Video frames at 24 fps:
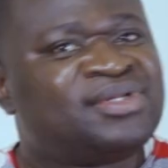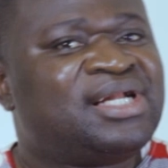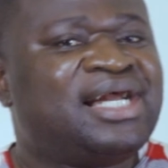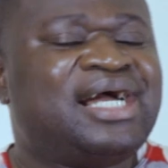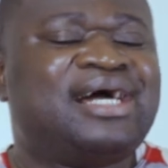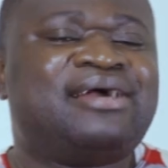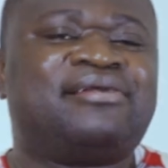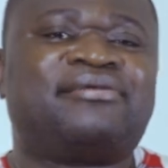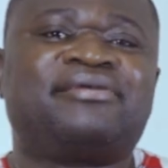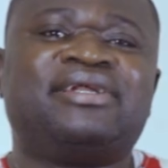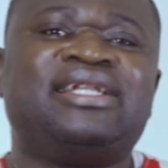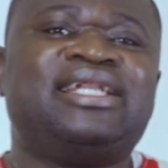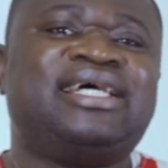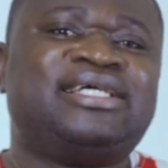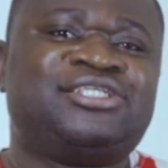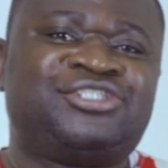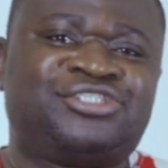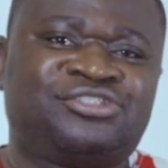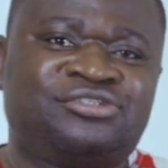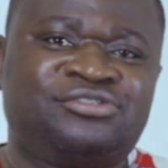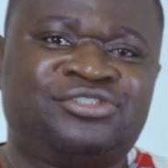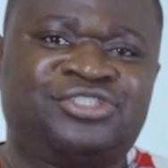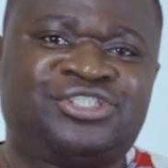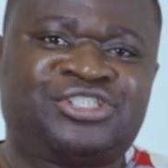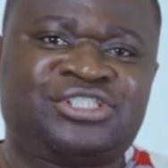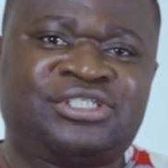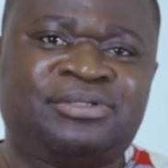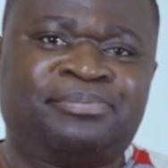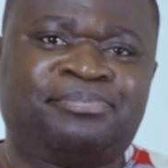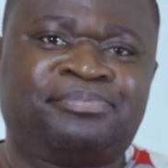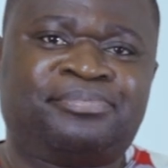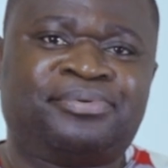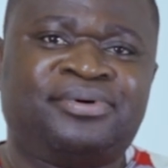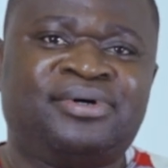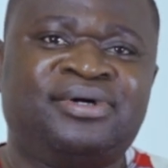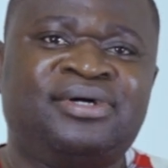And
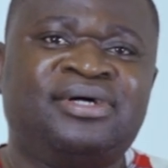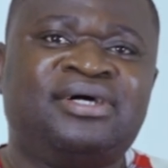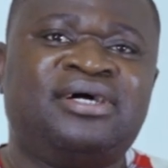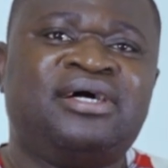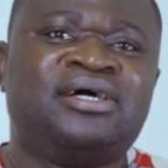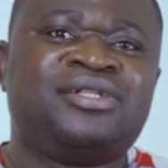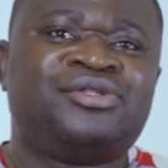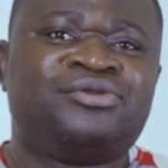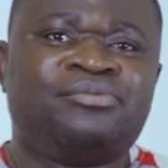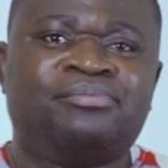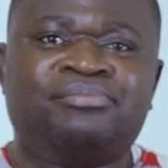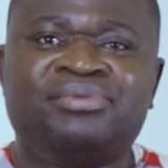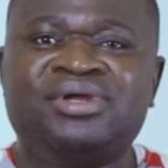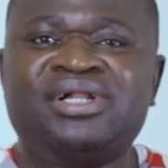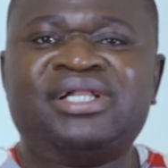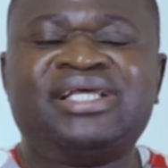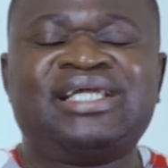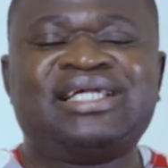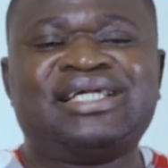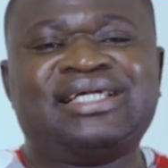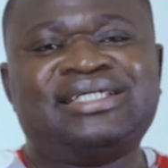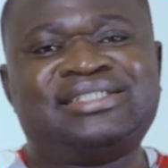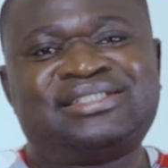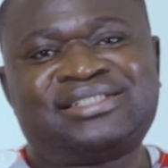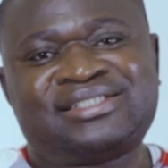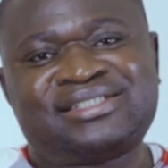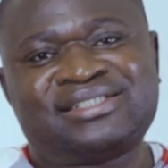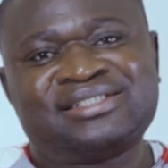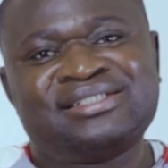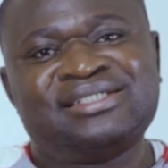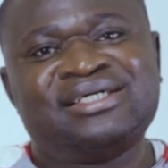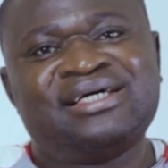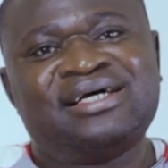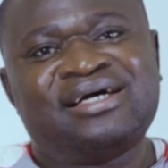relationship Building it